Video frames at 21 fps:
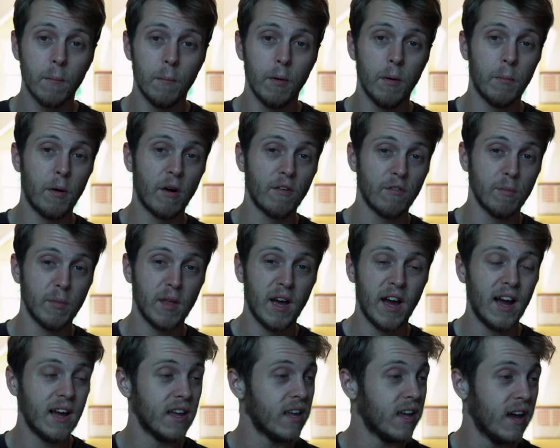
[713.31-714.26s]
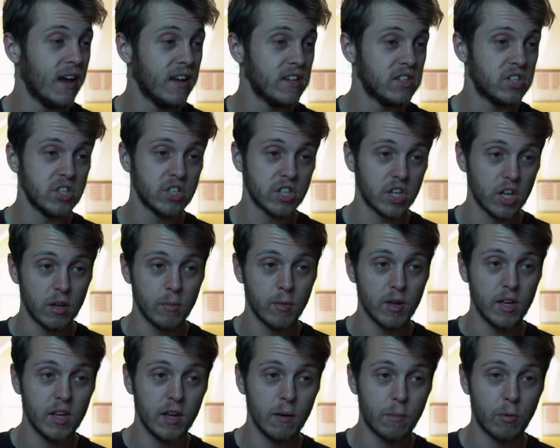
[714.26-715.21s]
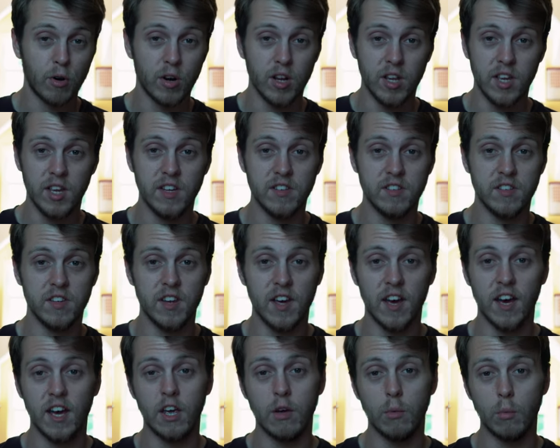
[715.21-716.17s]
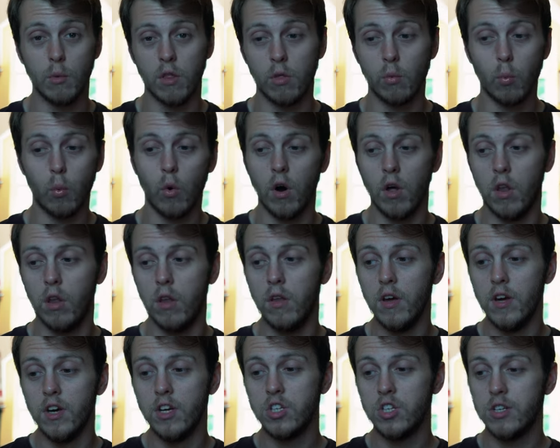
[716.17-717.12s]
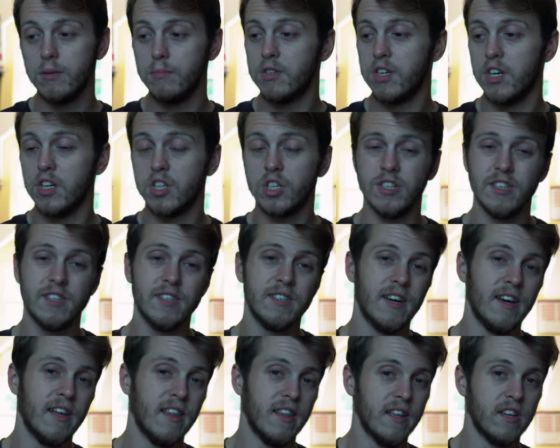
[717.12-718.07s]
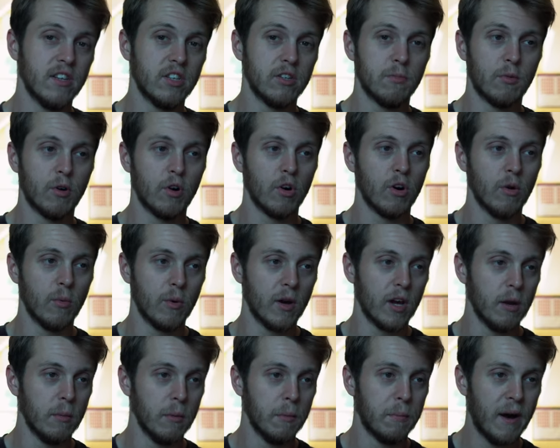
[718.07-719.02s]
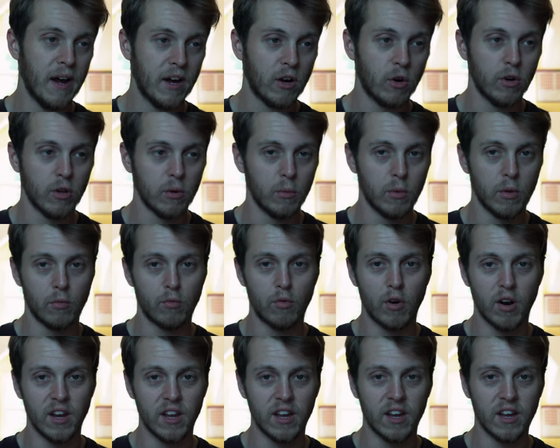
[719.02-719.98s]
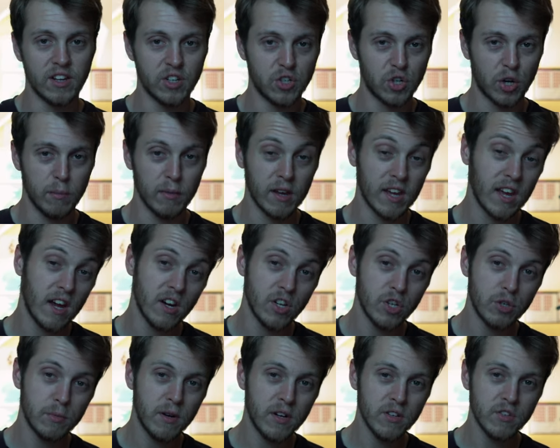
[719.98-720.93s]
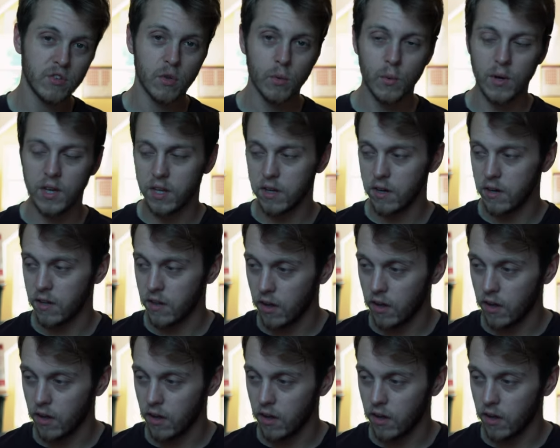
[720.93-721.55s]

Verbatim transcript: But apart from that, yeah, it's just going to be a pretty easy day with one gym session. And then tomorrow we're going to be back on it with a running and try and make it 100 miles for the week.